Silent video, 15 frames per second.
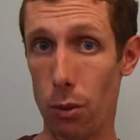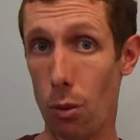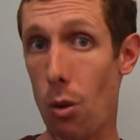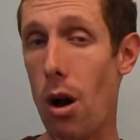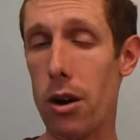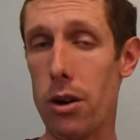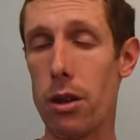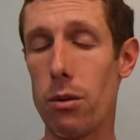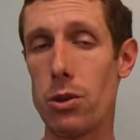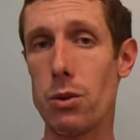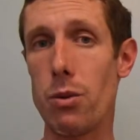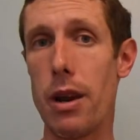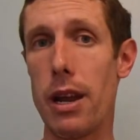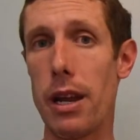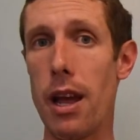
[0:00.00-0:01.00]
water that we're
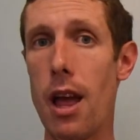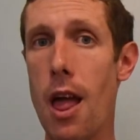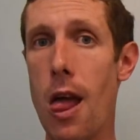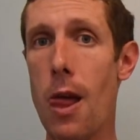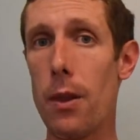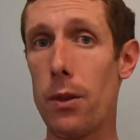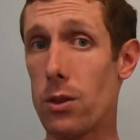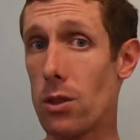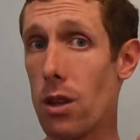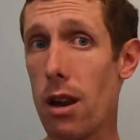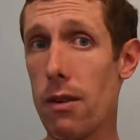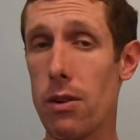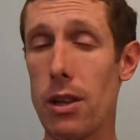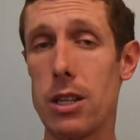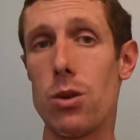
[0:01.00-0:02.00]
sweating, there's a lot
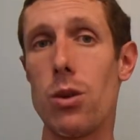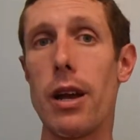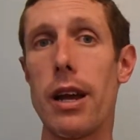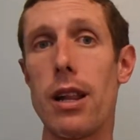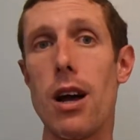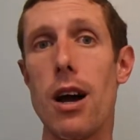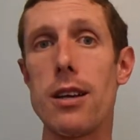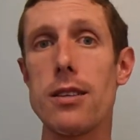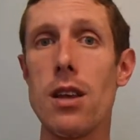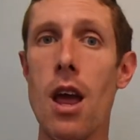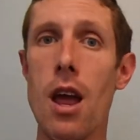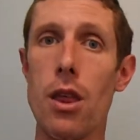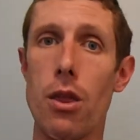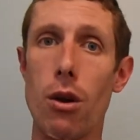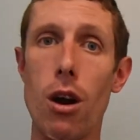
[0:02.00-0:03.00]
of electrolyte loss.
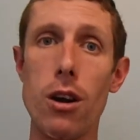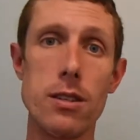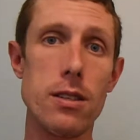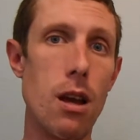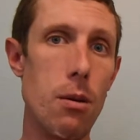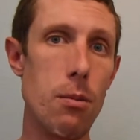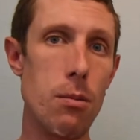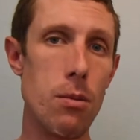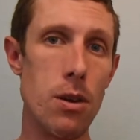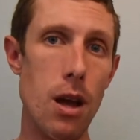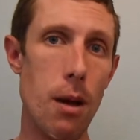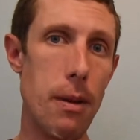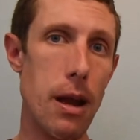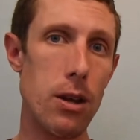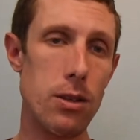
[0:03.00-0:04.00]
There are some
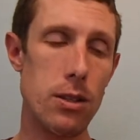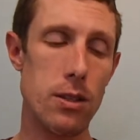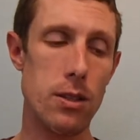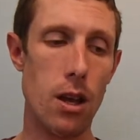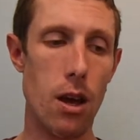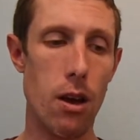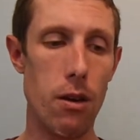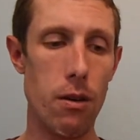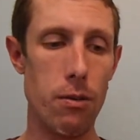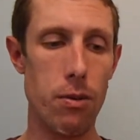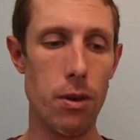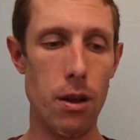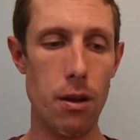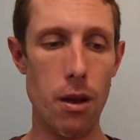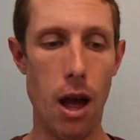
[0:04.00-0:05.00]
amounts of
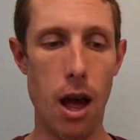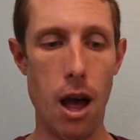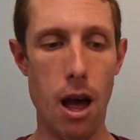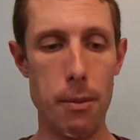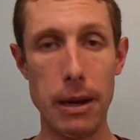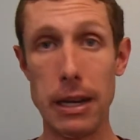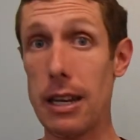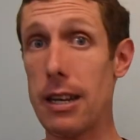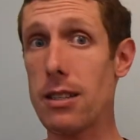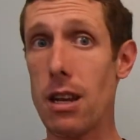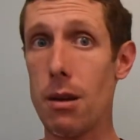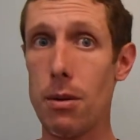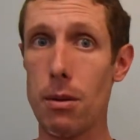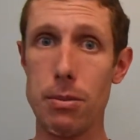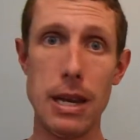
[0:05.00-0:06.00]

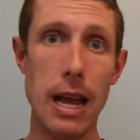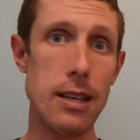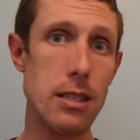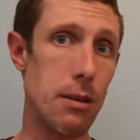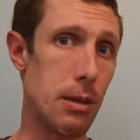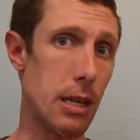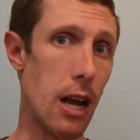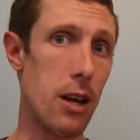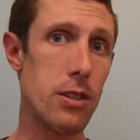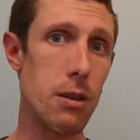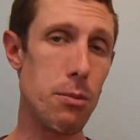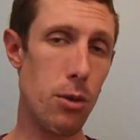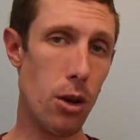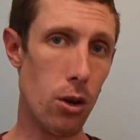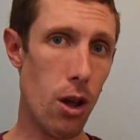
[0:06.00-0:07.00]
magnesium and potassium and
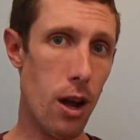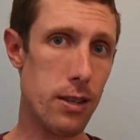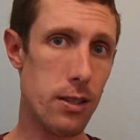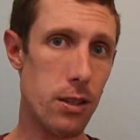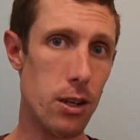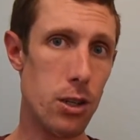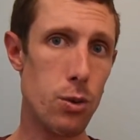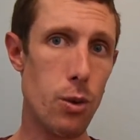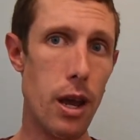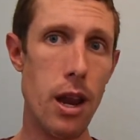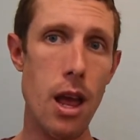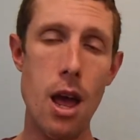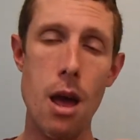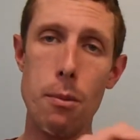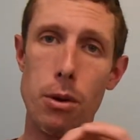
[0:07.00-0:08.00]
calcium that are lost in our sweat,
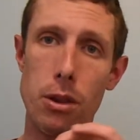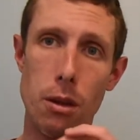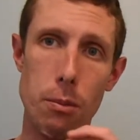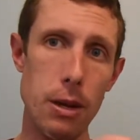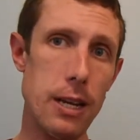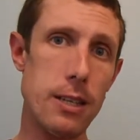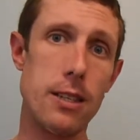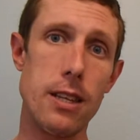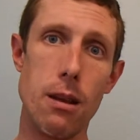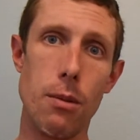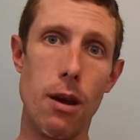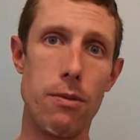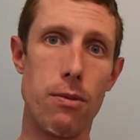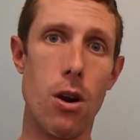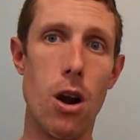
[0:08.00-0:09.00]
but the biggest thing
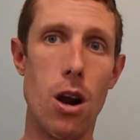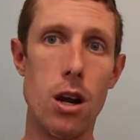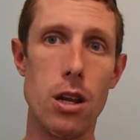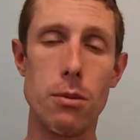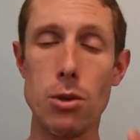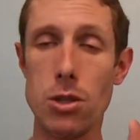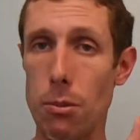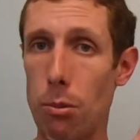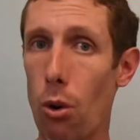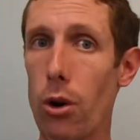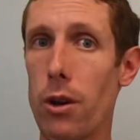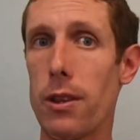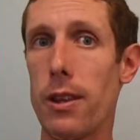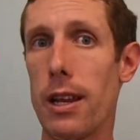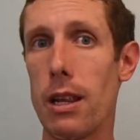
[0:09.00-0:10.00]
by far, the most
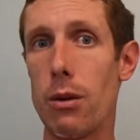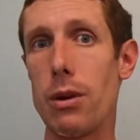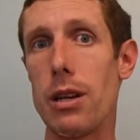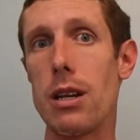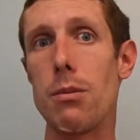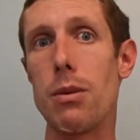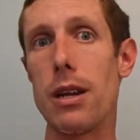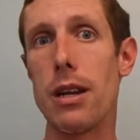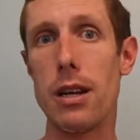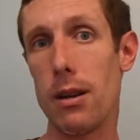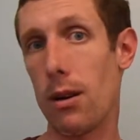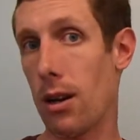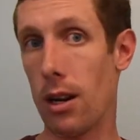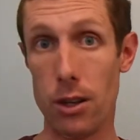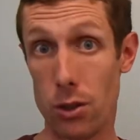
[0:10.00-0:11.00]
important thing that we need to be
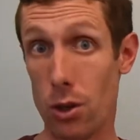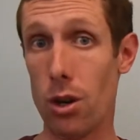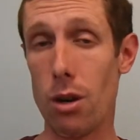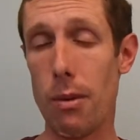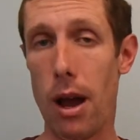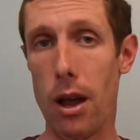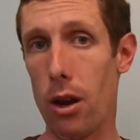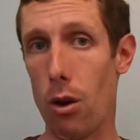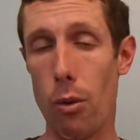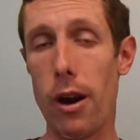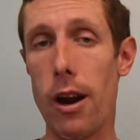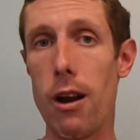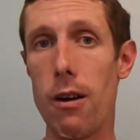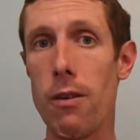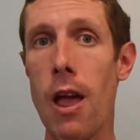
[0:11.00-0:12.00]
concerned about and
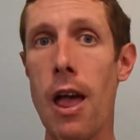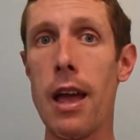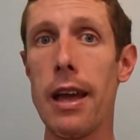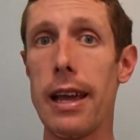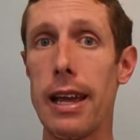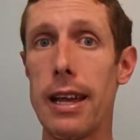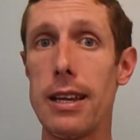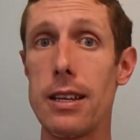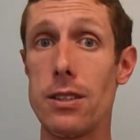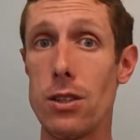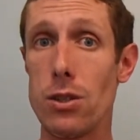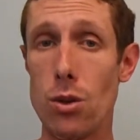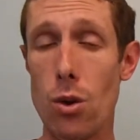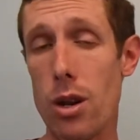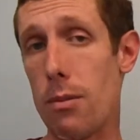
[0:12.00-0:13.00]
aware of is the
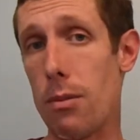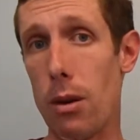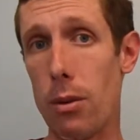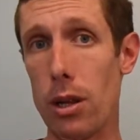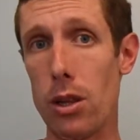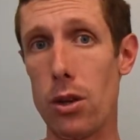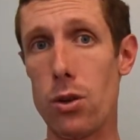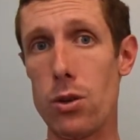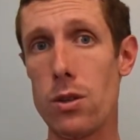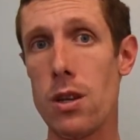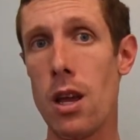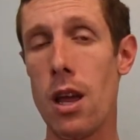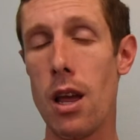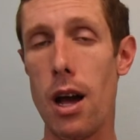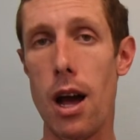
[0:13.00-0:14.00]
sodium that we lose.
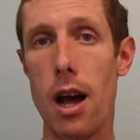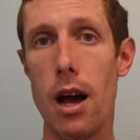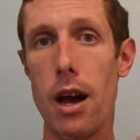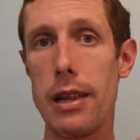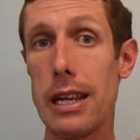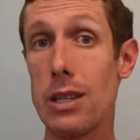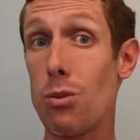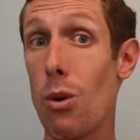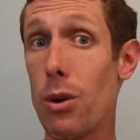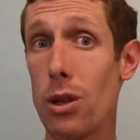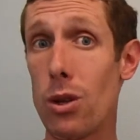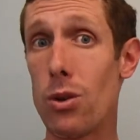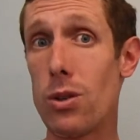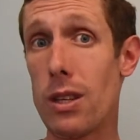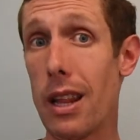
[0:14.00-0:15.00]
That's what we
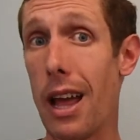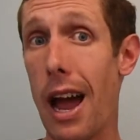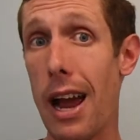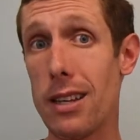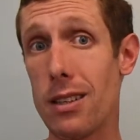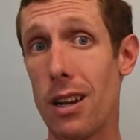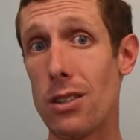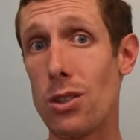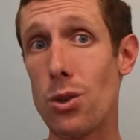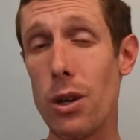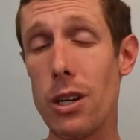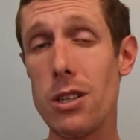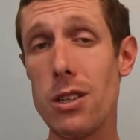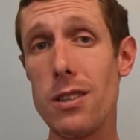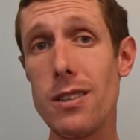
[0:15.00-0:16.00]
lose in the highest
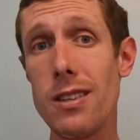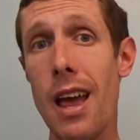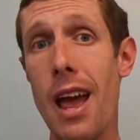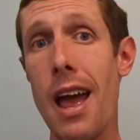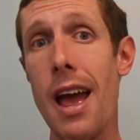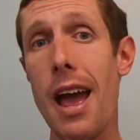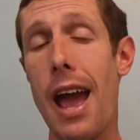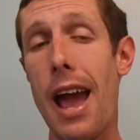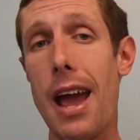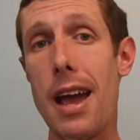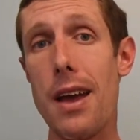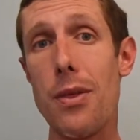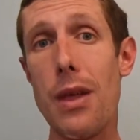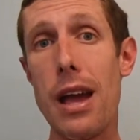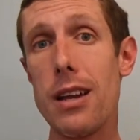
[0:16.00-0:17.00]
concentrations,
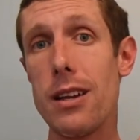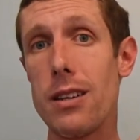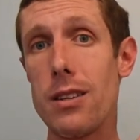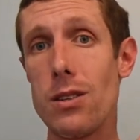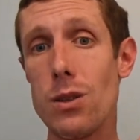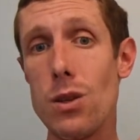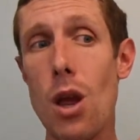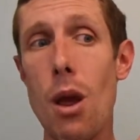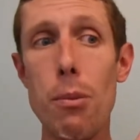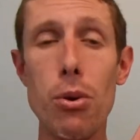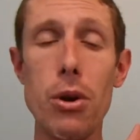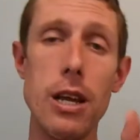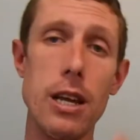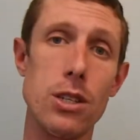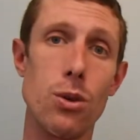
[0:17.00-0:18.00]
and that is
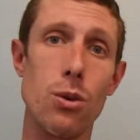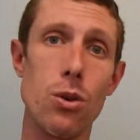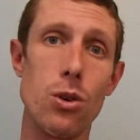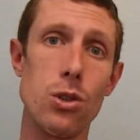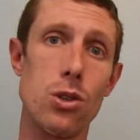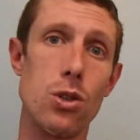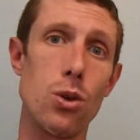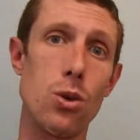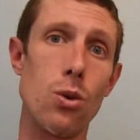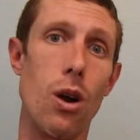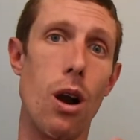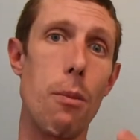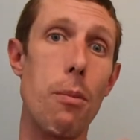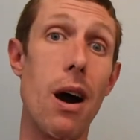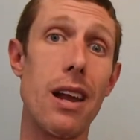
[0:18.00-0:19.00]
pretty integral to
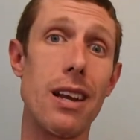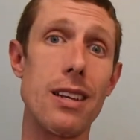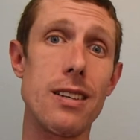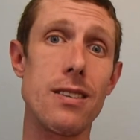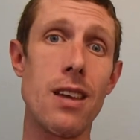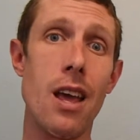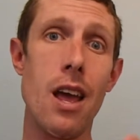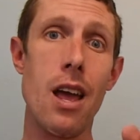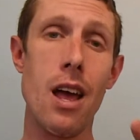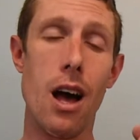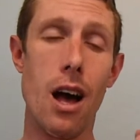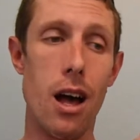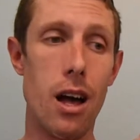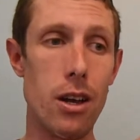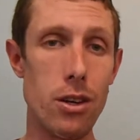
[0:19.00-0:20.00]
our body's
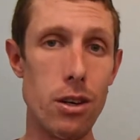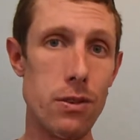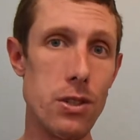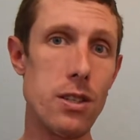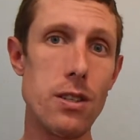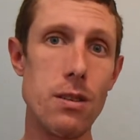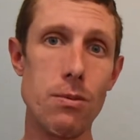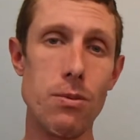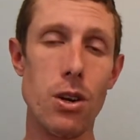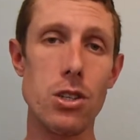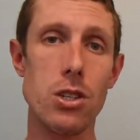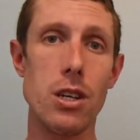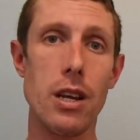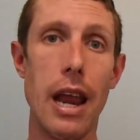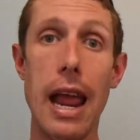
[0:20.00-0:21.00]
nervous system
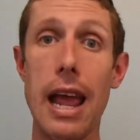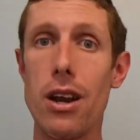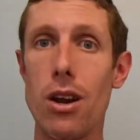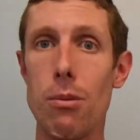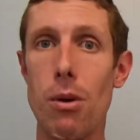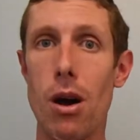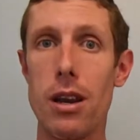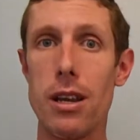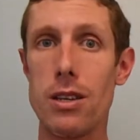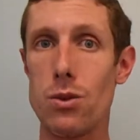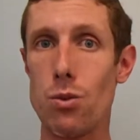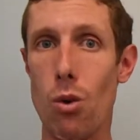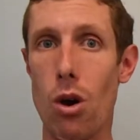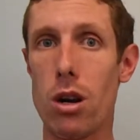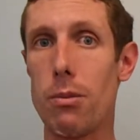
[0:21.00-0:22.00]
function and our body's
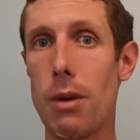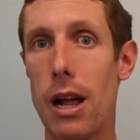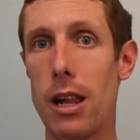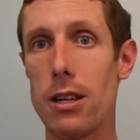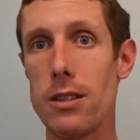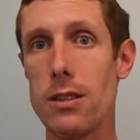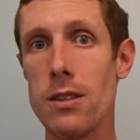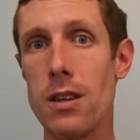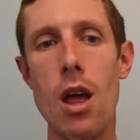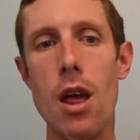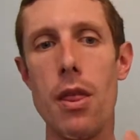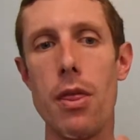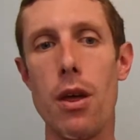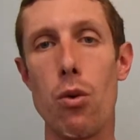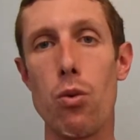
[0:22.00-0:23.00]
water balance.
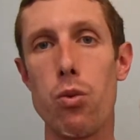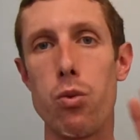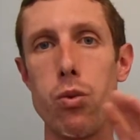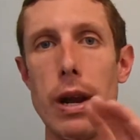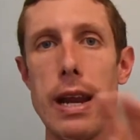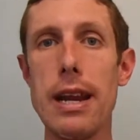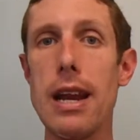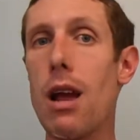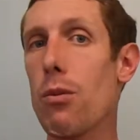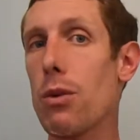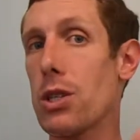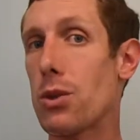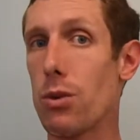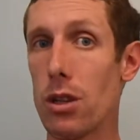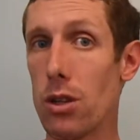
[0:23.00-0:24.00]
The rate at
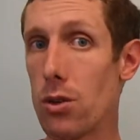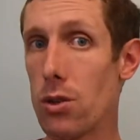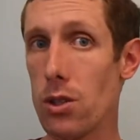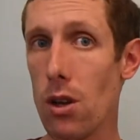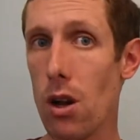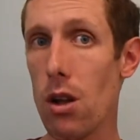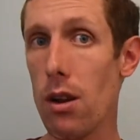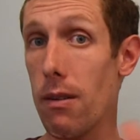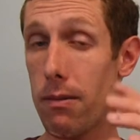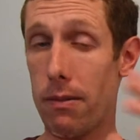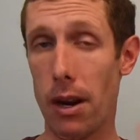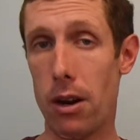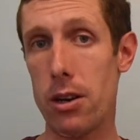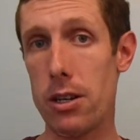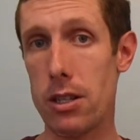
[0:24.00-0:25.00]
which we lose salt
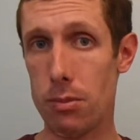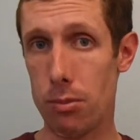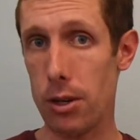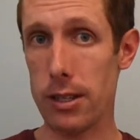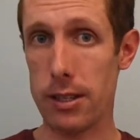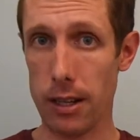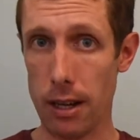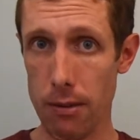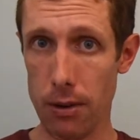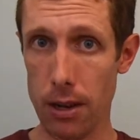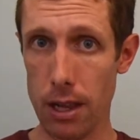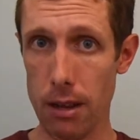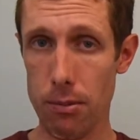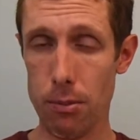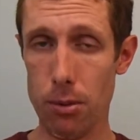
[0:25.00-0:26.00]
varies pretty
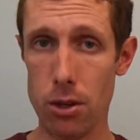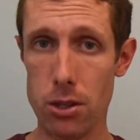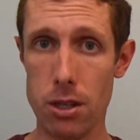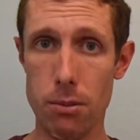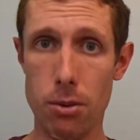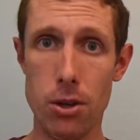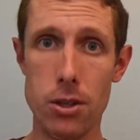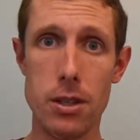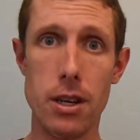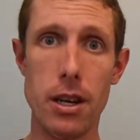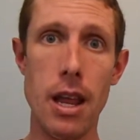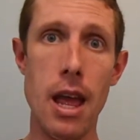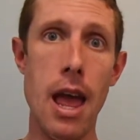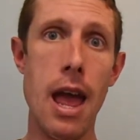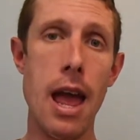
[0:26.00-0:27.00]
significantly from person to
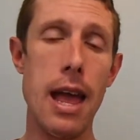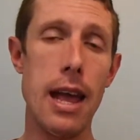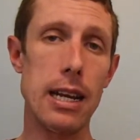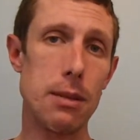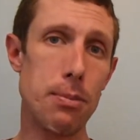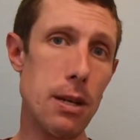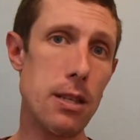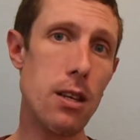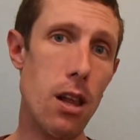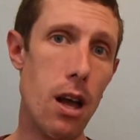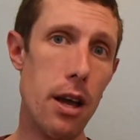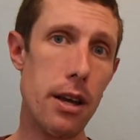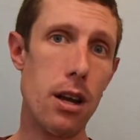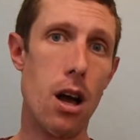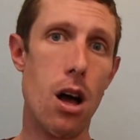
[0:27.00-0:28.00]
person. It depends a
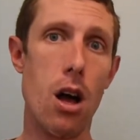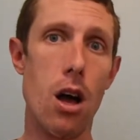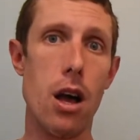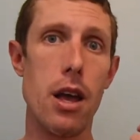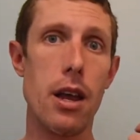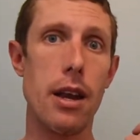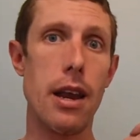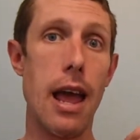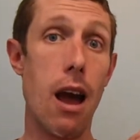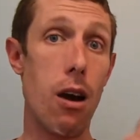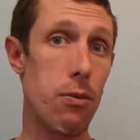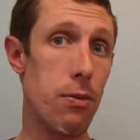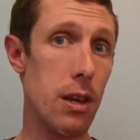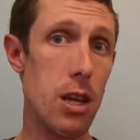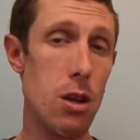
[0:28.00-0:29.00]
lot on how
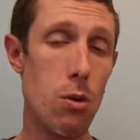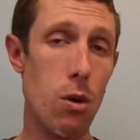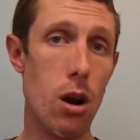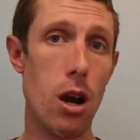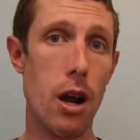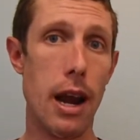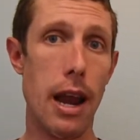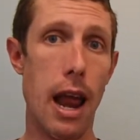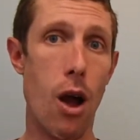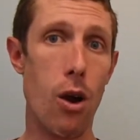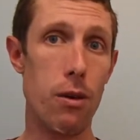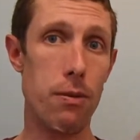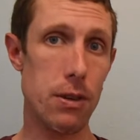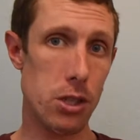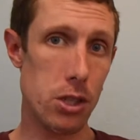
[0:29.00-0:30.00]
fit you are and how
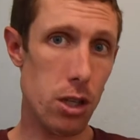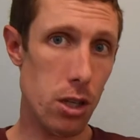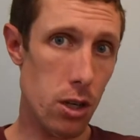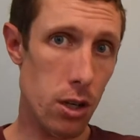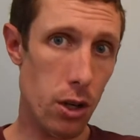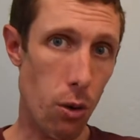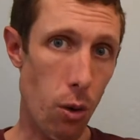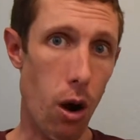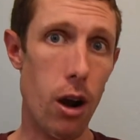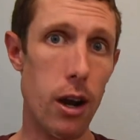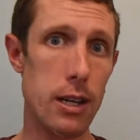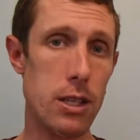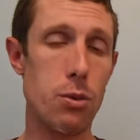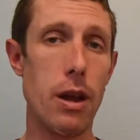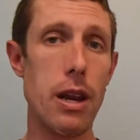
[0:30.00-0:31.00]
efficient you are
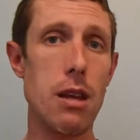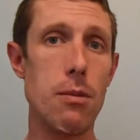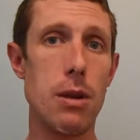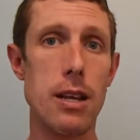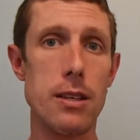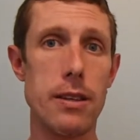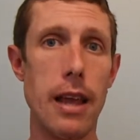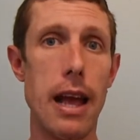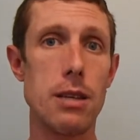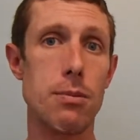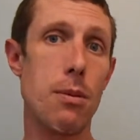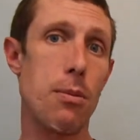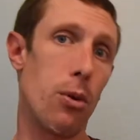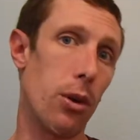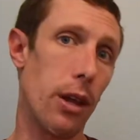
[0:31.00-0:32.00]
at sweating, because as
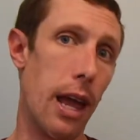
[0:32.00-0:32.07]
people